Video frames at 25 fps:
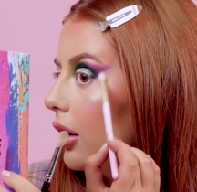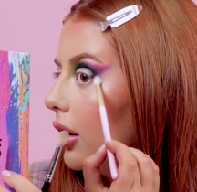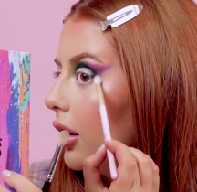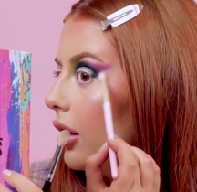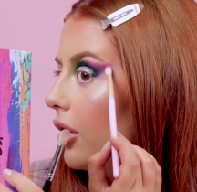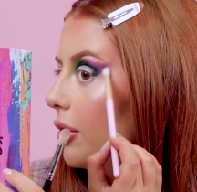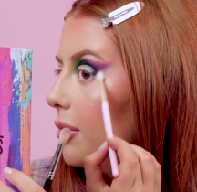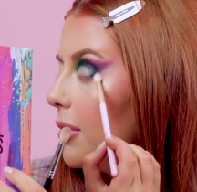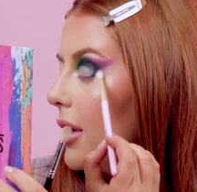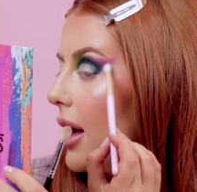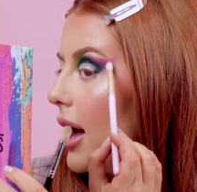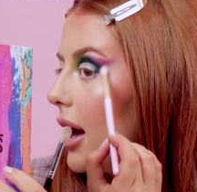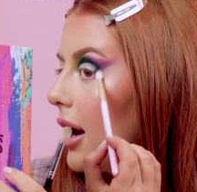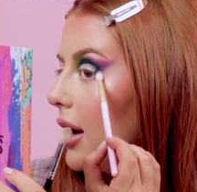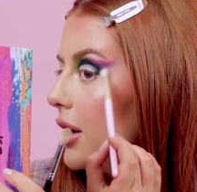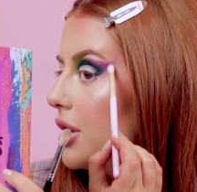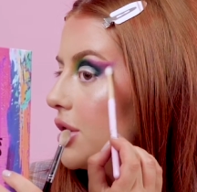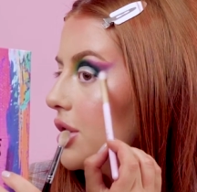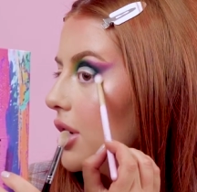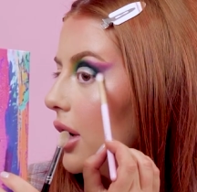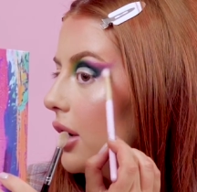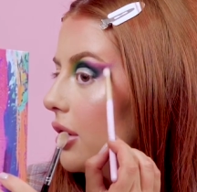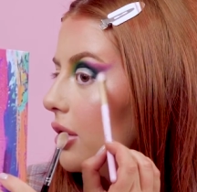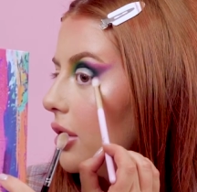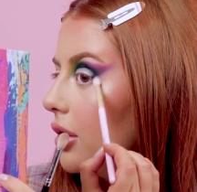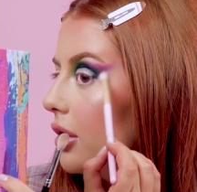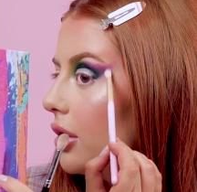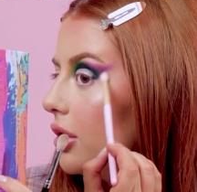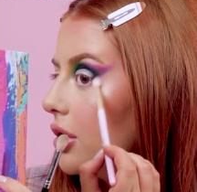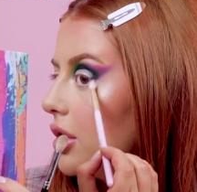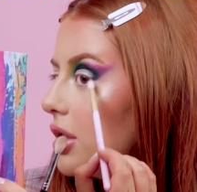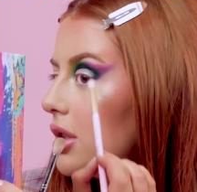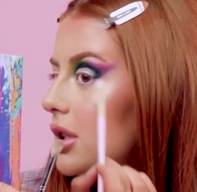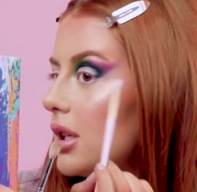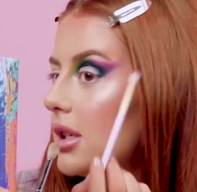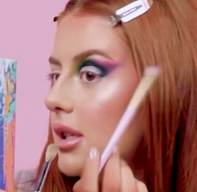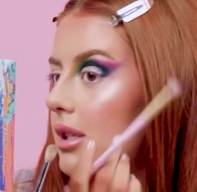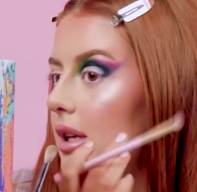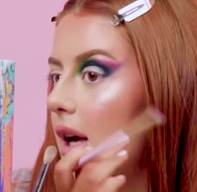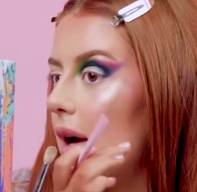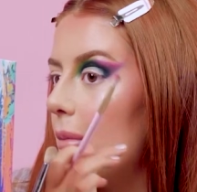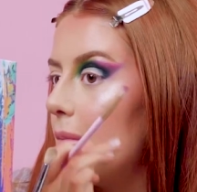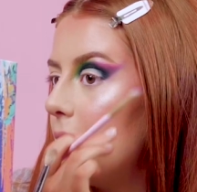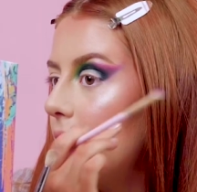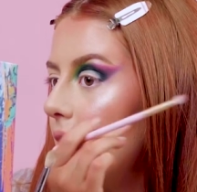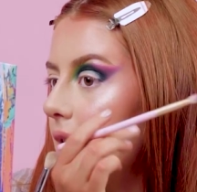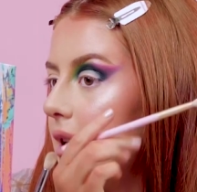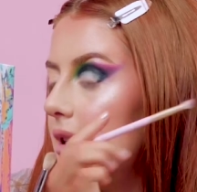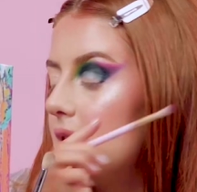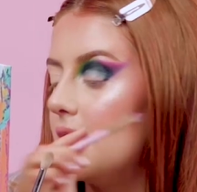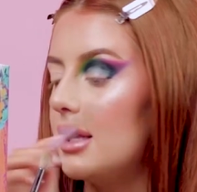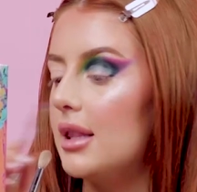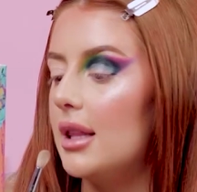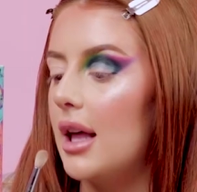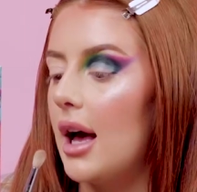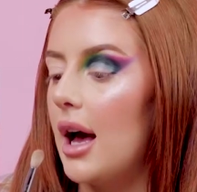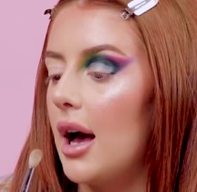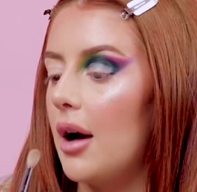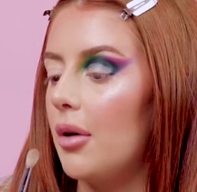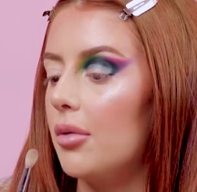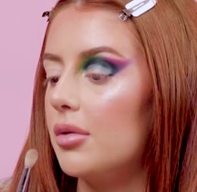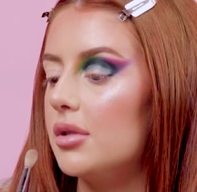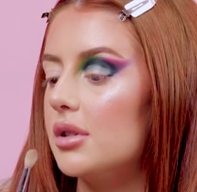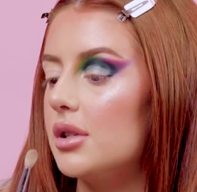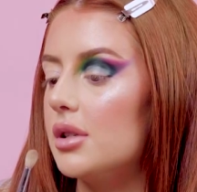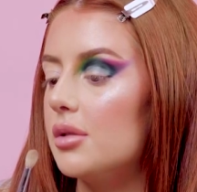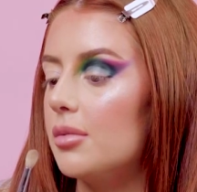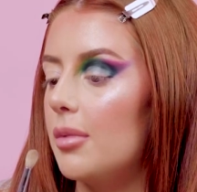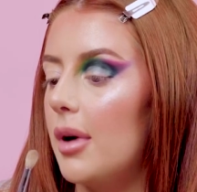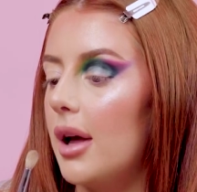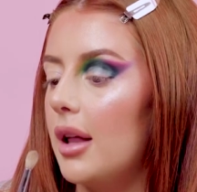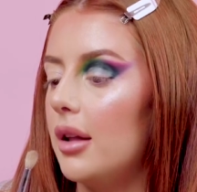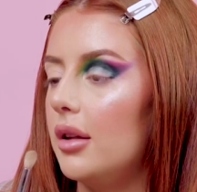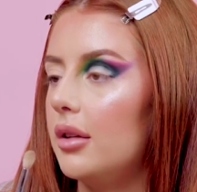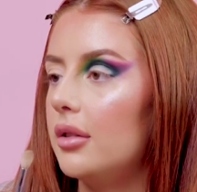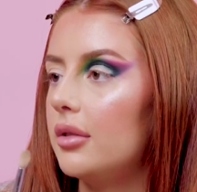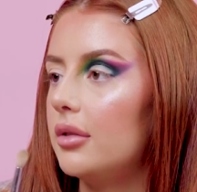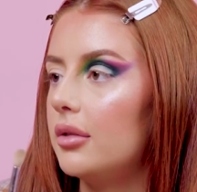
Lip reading: of my eyeshadow just to start blending that out as well.